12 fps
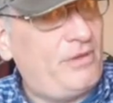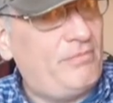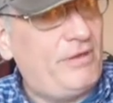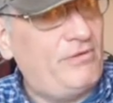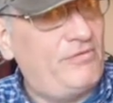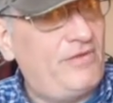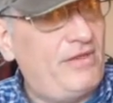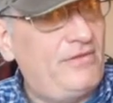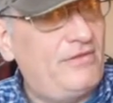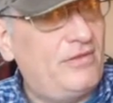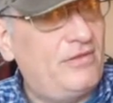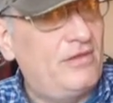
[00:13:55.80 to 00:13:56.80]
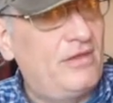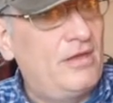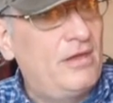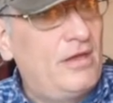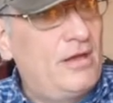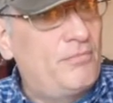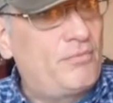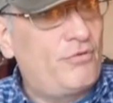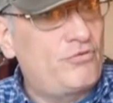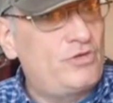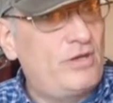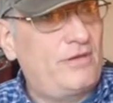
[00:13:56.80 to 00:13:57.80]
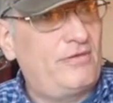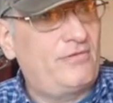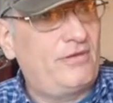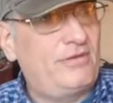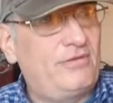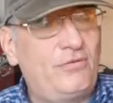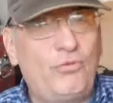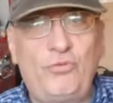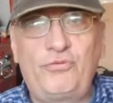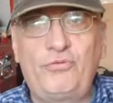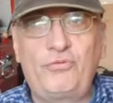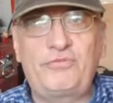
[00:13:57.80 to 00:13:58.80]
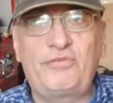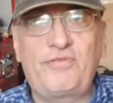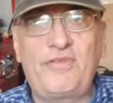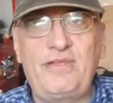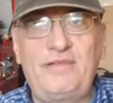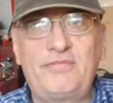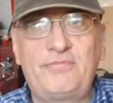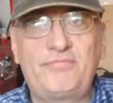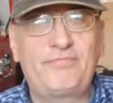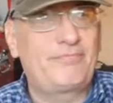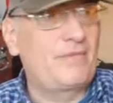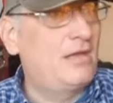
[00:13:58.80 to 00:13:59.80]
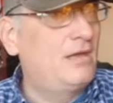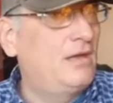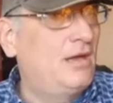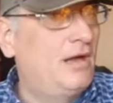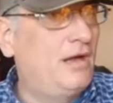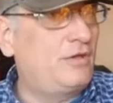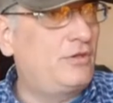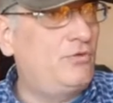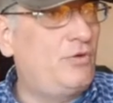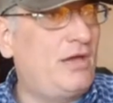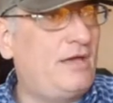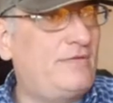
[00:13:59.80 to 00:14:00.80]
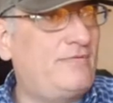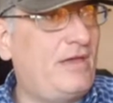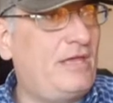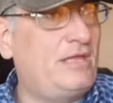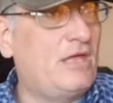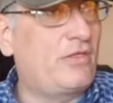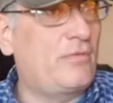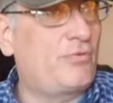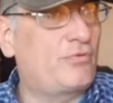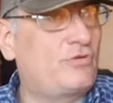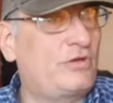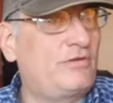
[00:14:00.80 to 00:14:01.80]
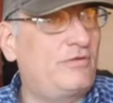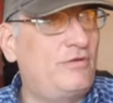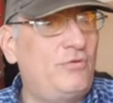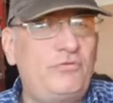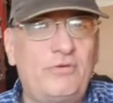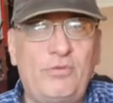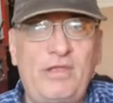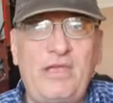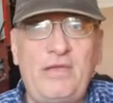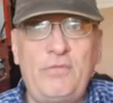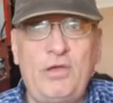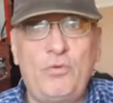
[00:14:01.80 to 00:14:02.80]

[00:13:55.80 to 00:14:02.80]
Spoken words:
build vids and projects and all sorts of things. I do have another project to do. Somebody gave me a